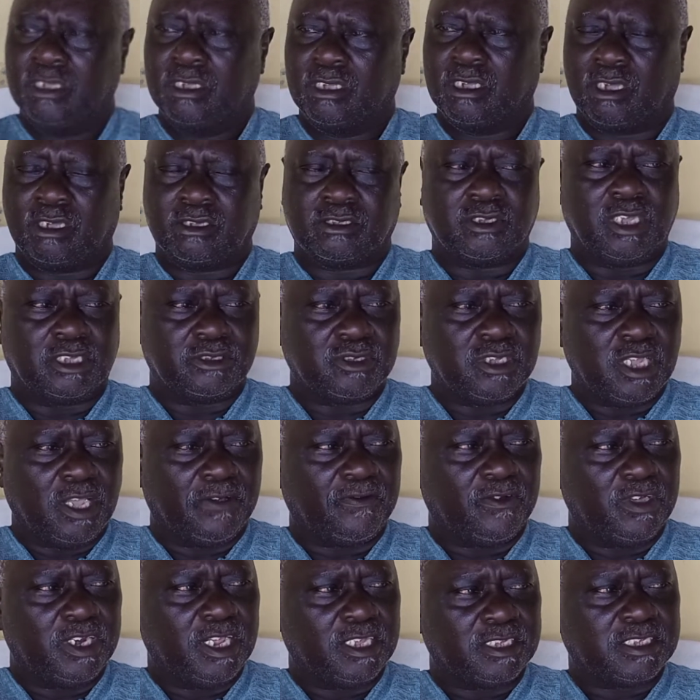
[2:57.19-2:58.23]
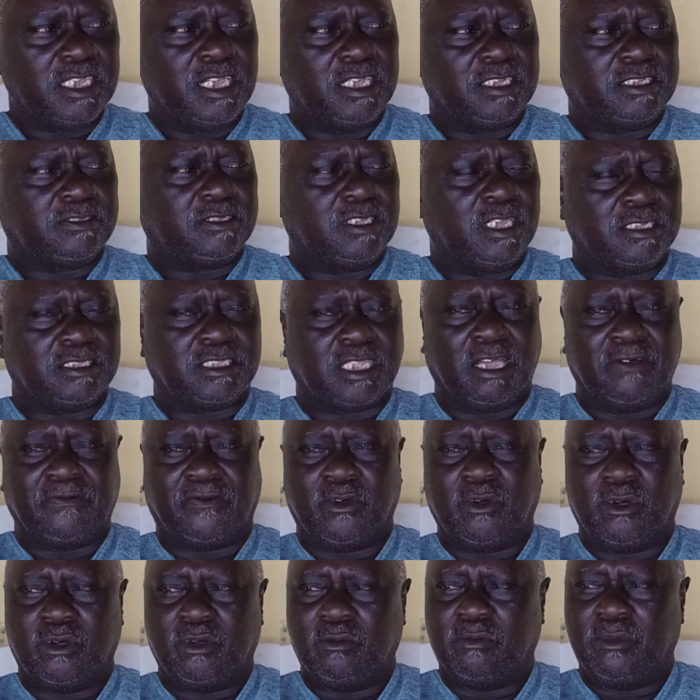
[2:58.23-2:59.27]
Also, you have what you say, and time
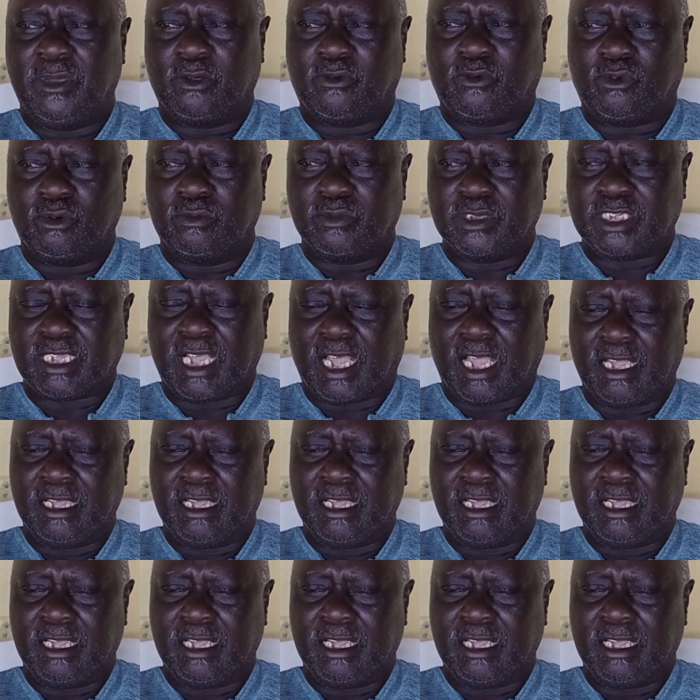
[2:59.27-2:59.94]
for home make rooms.